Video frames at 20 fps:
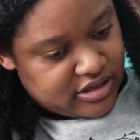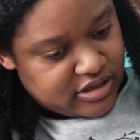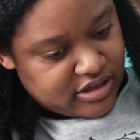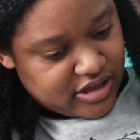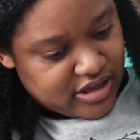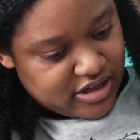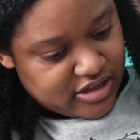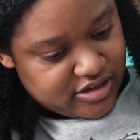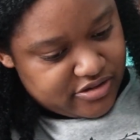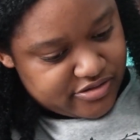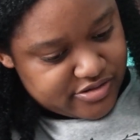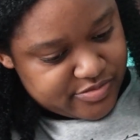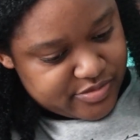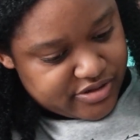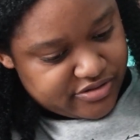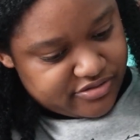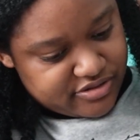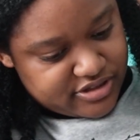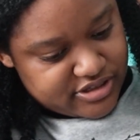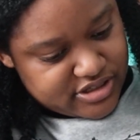he was
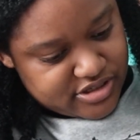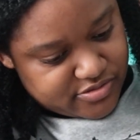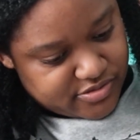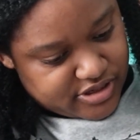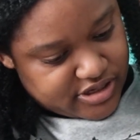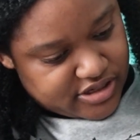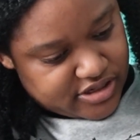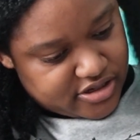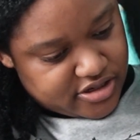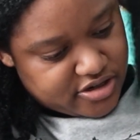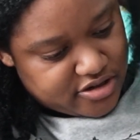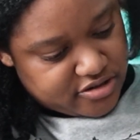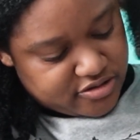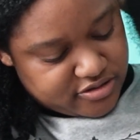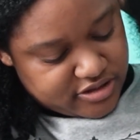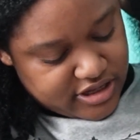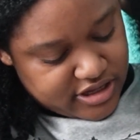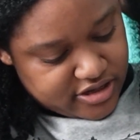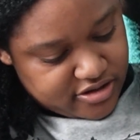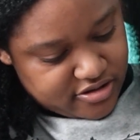being really sweet, you know,
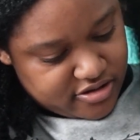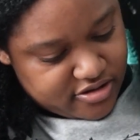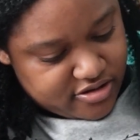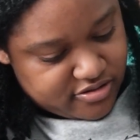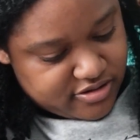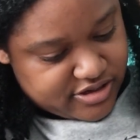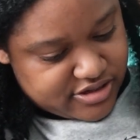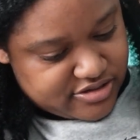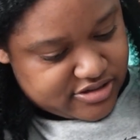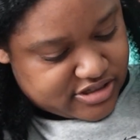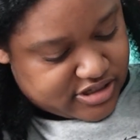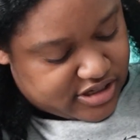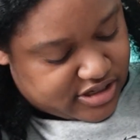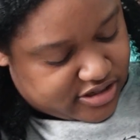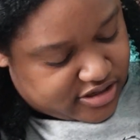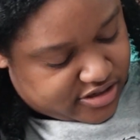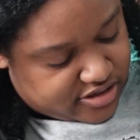like, oh, are you sick?